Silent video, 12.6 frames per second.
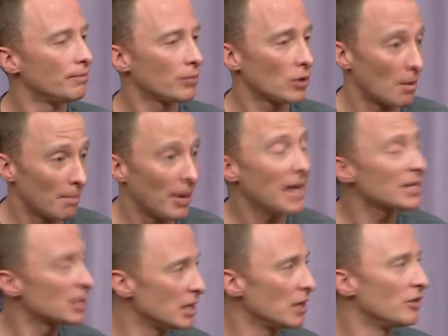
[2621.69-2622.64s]

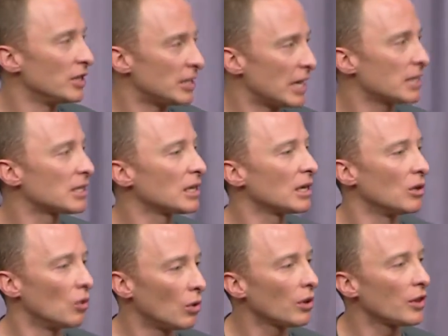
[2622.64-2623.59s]
complexity of the testing and
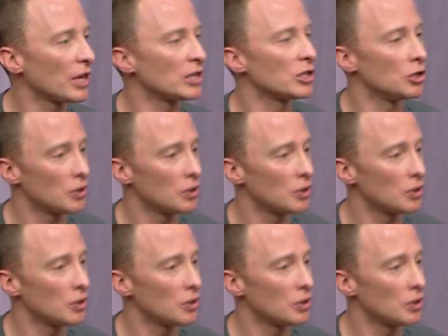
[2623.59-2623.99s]
all the things that